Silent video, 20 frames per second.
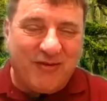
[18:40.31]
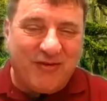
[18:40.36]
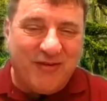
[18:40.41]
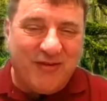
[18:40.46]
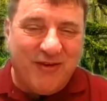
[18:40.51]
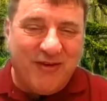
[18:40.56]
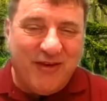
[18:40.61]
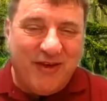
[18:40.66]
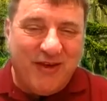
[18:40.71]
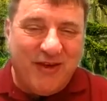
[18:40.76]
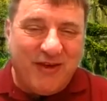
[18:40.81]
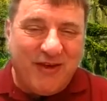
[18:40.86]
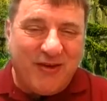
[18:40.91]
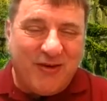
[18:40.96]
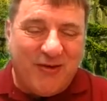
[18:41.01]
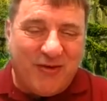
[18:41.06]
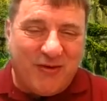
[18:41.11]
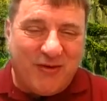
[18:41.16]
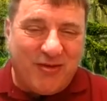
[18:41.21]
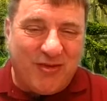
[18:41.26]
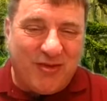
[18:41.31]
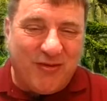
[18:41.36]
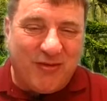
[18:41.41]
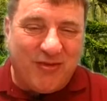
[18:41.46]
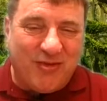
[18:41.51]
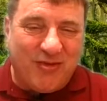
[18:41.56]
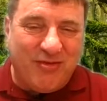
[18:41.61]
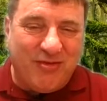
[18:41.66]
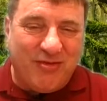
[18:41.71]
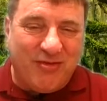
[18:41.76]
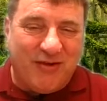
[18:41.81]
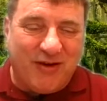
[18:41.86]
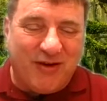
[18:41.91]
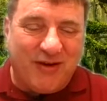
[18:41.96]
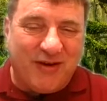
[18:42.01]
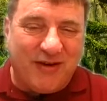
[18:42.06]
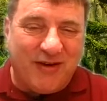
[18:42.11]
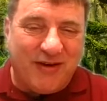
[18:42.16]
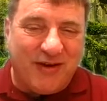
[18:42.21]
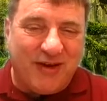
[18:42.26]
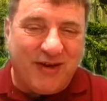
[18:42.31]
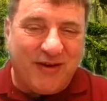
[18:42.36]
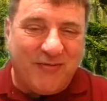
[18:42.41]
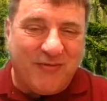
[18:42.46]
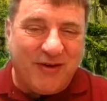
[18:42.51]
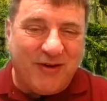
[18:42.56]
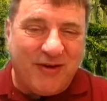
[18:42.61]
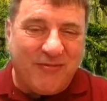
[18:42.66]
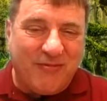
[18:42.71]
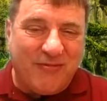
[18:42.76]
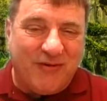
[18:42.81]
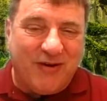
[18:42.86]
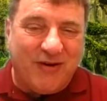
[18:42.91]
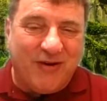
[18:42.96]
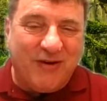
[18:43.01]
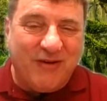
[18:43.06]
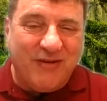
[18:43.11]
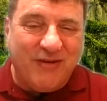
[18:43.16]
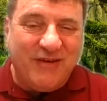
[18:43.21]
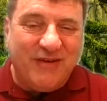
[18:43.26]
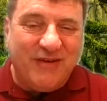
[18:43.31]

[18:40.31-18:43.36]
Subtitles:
And of course, it was dark at night. We didn't want